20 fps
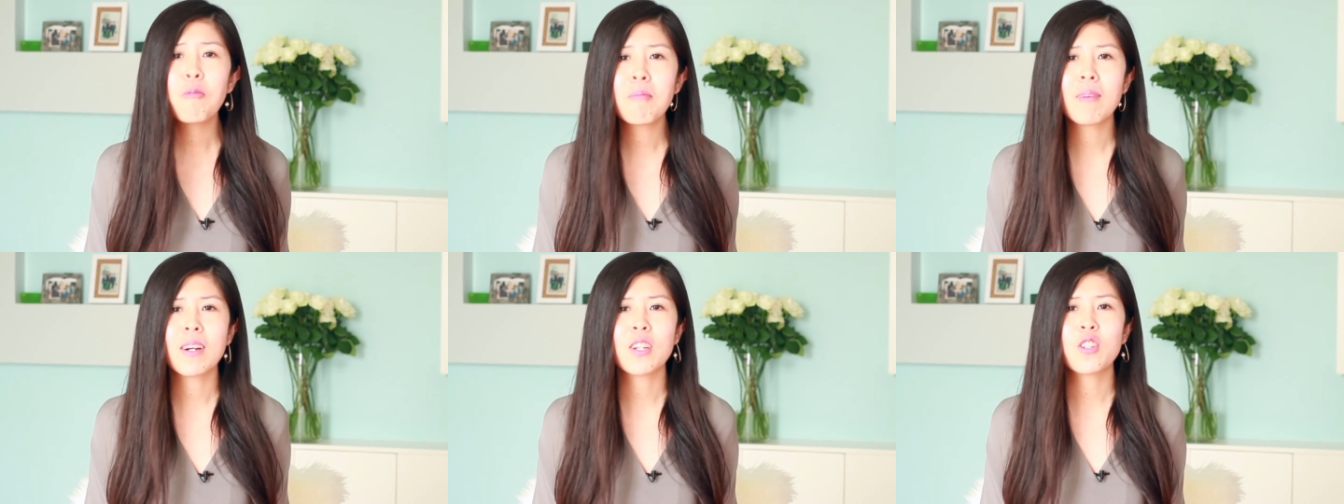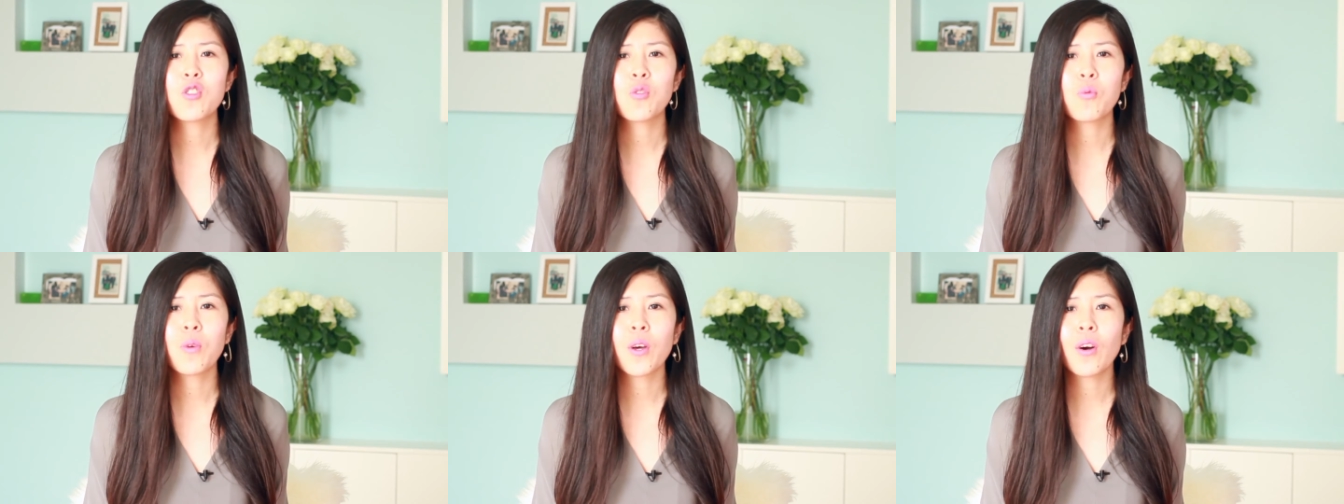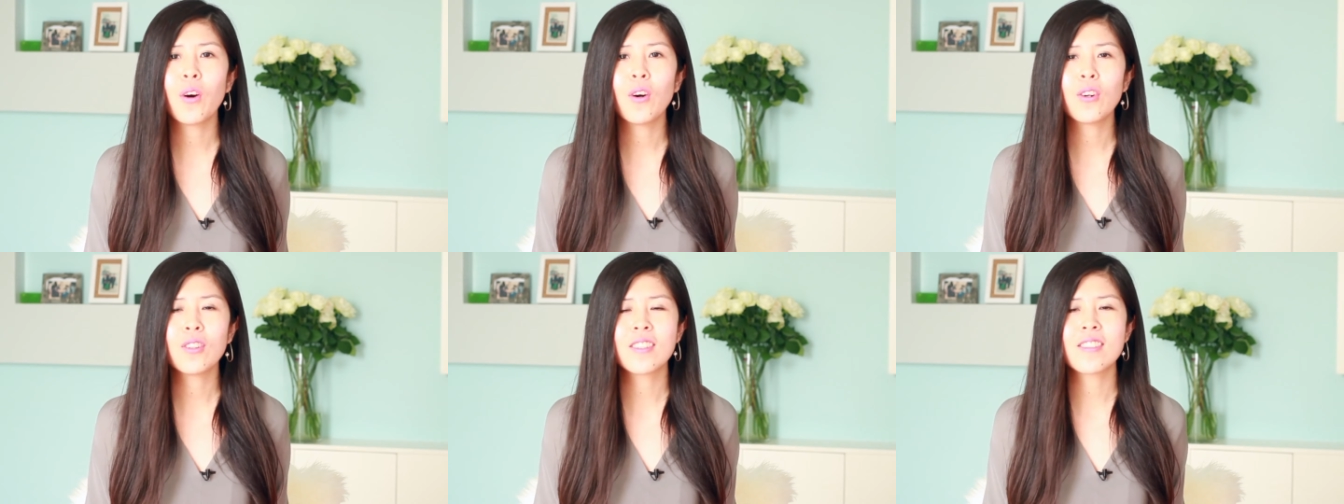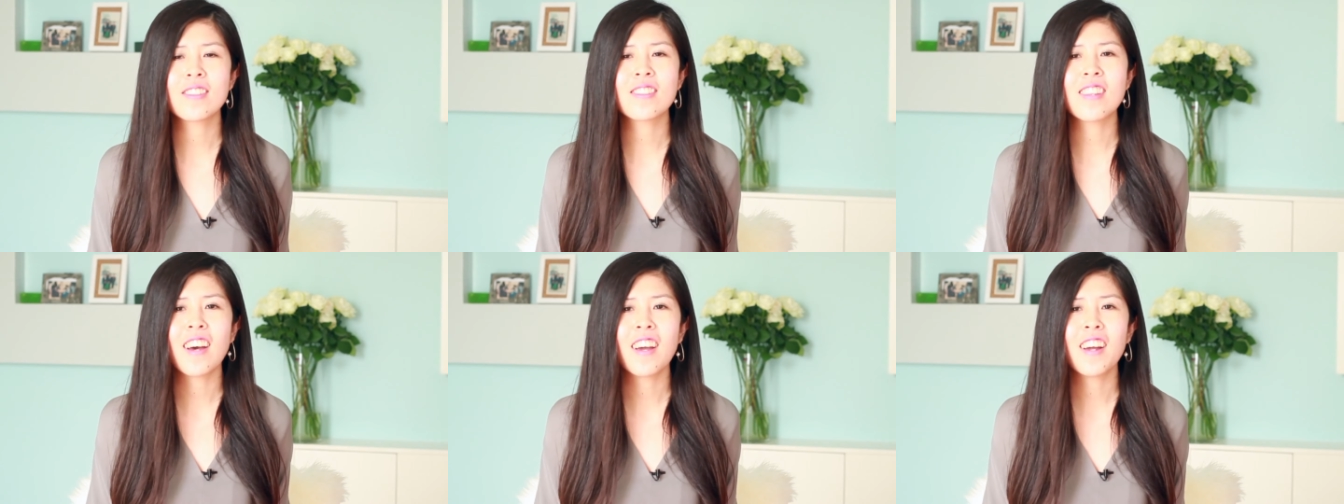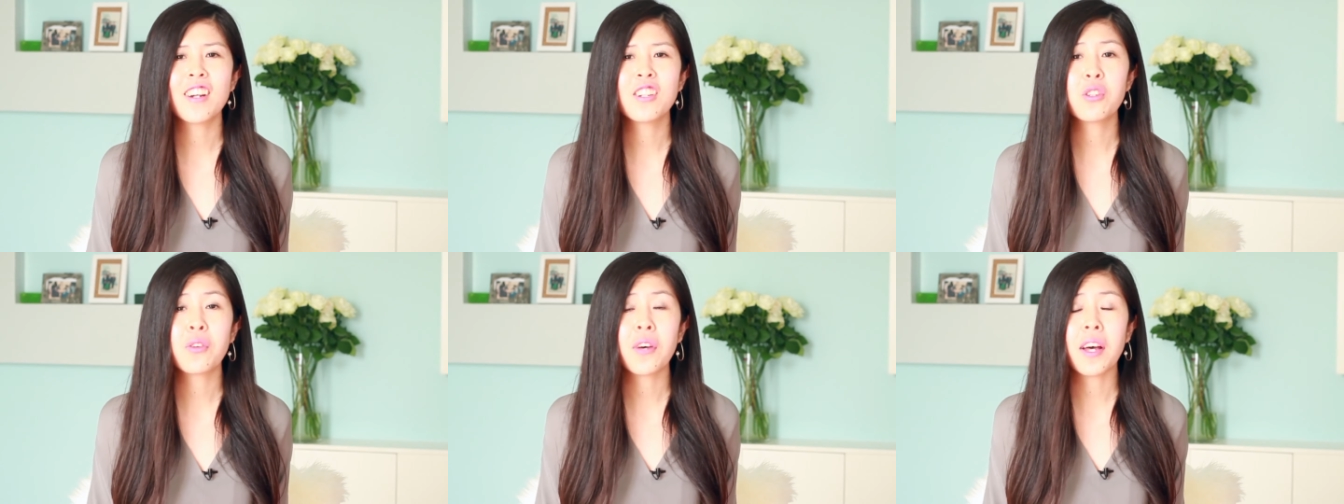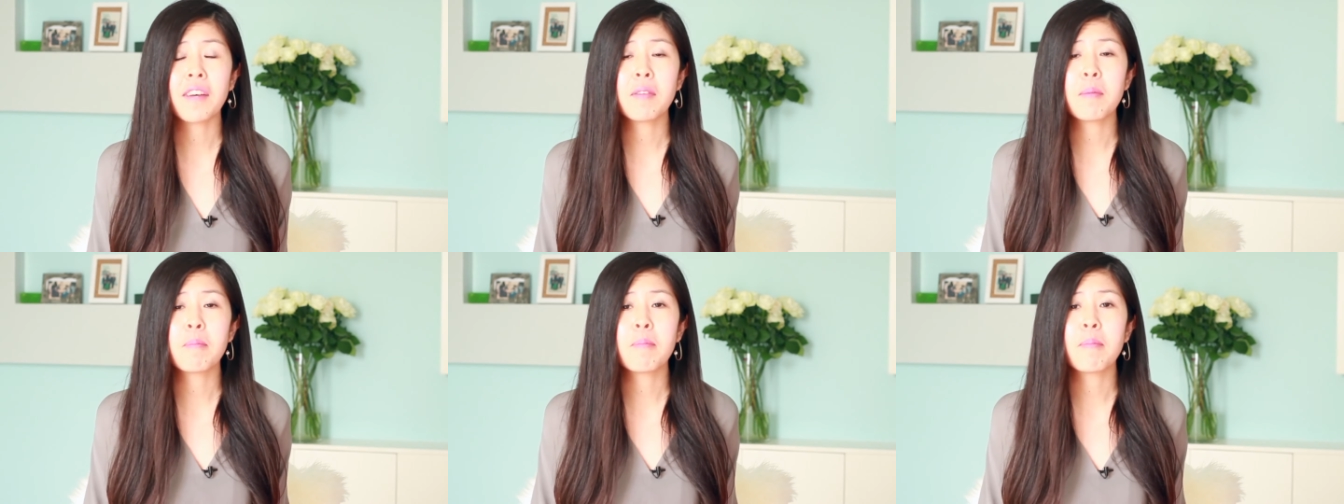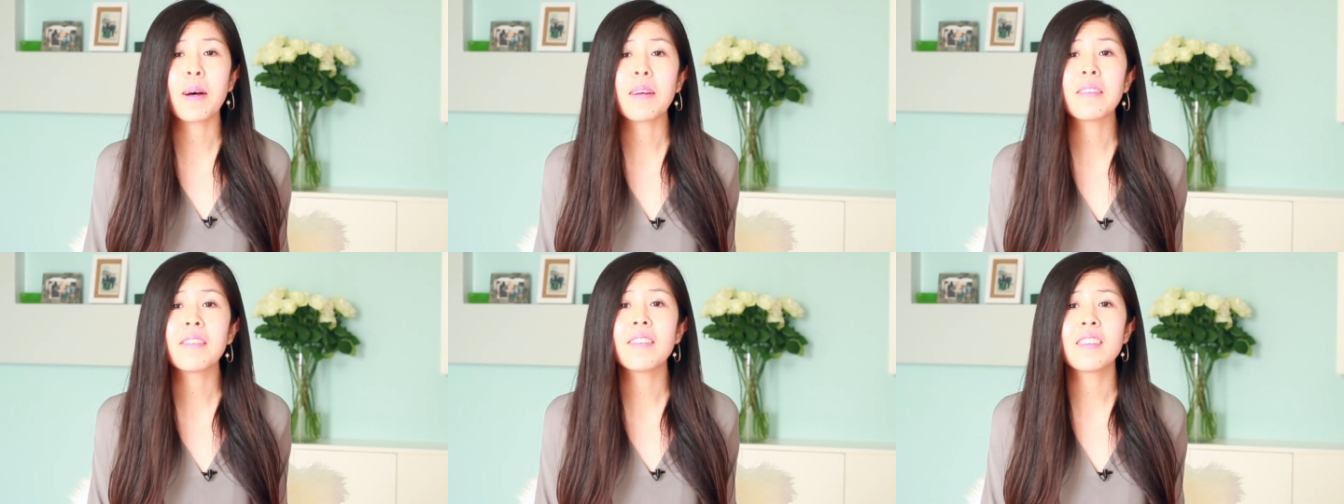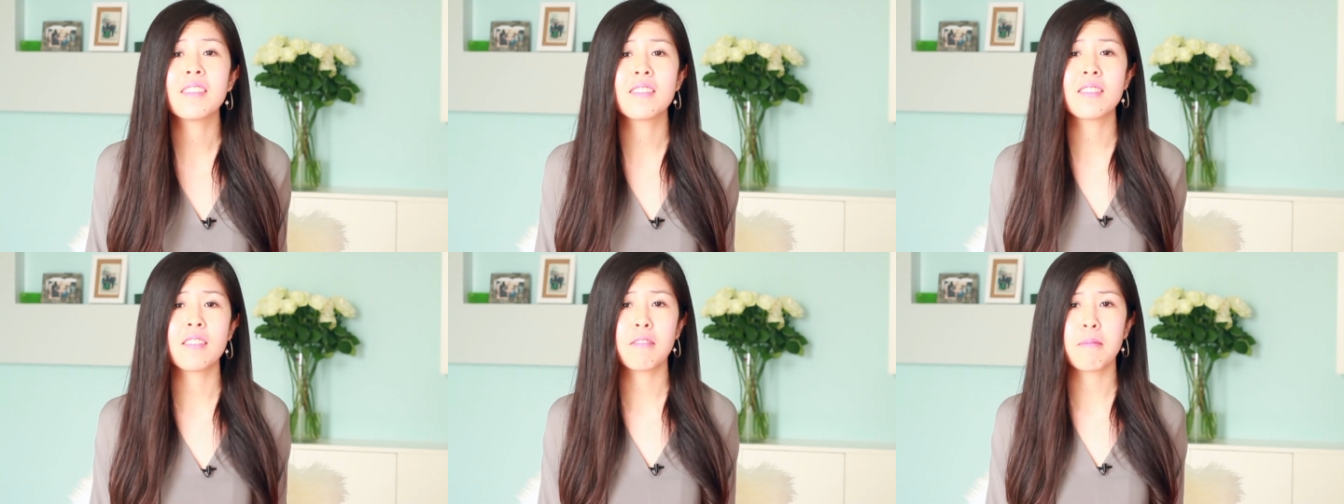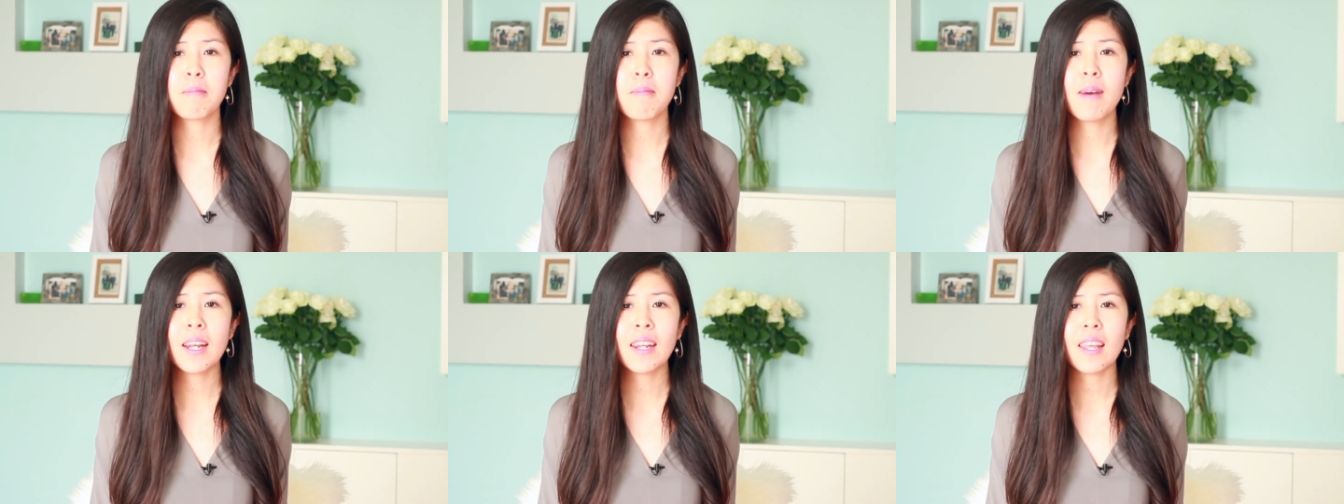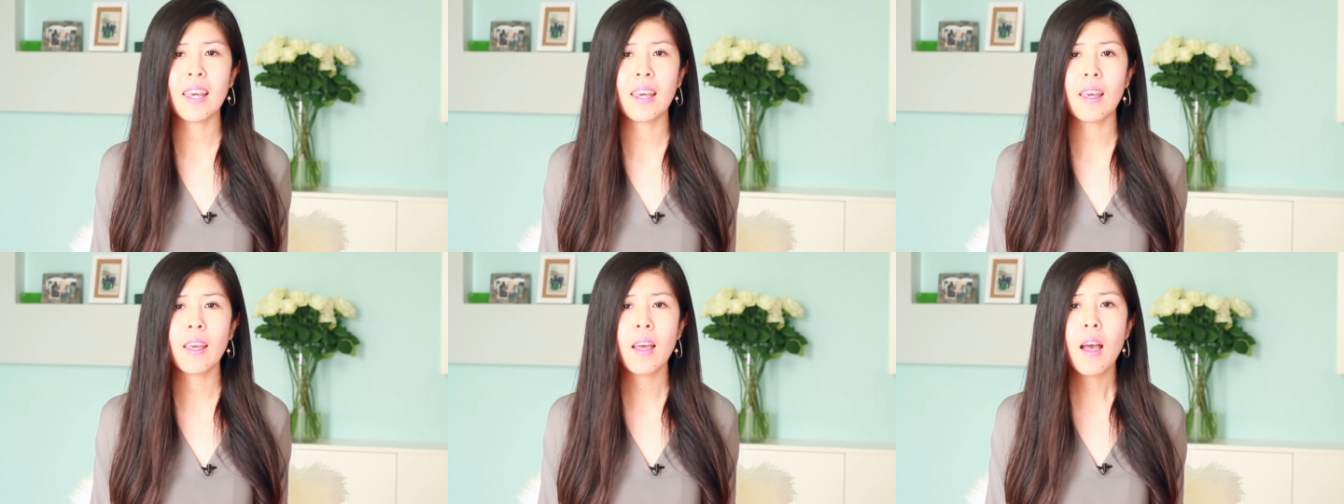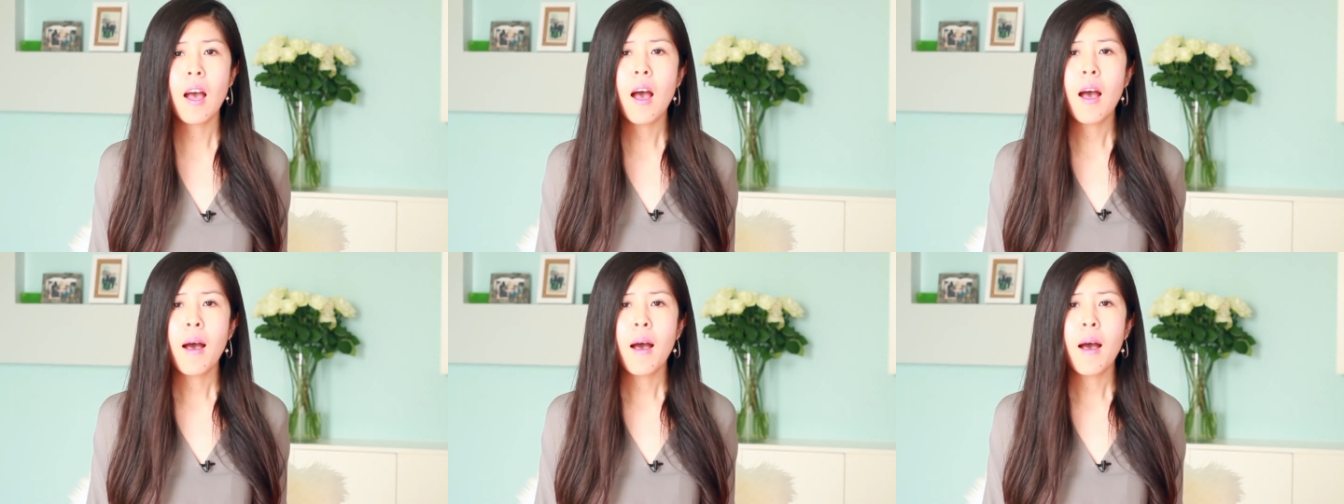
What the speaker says: much we all desire to have abundance of money,